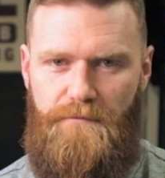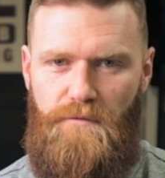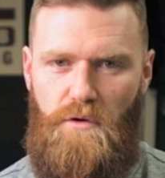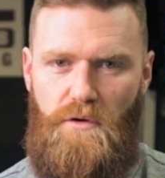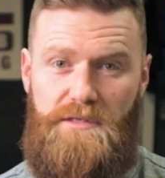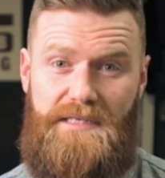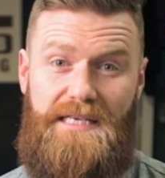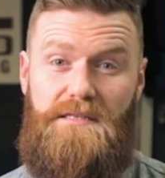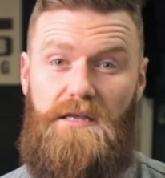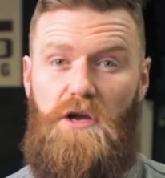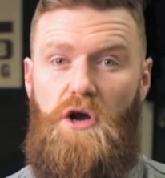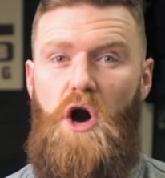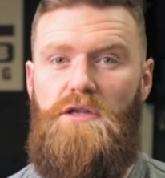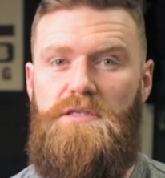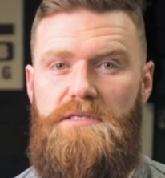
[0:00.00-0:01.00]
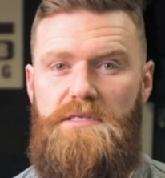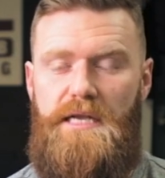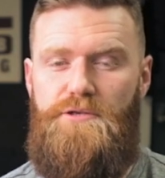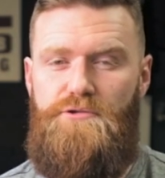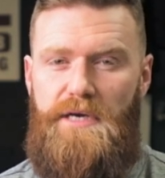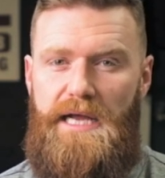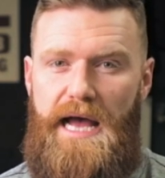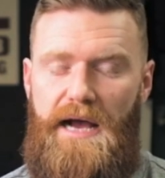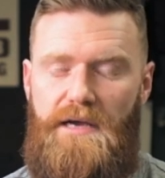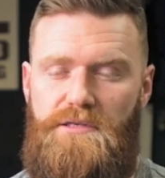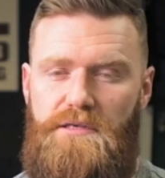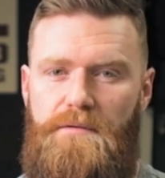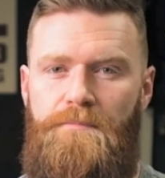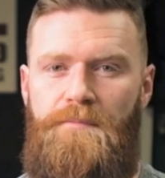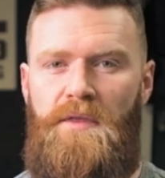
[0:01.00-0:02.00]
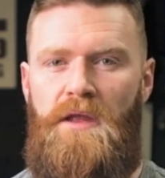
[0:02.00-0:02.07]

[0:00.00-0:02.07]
force. That's the concentric action.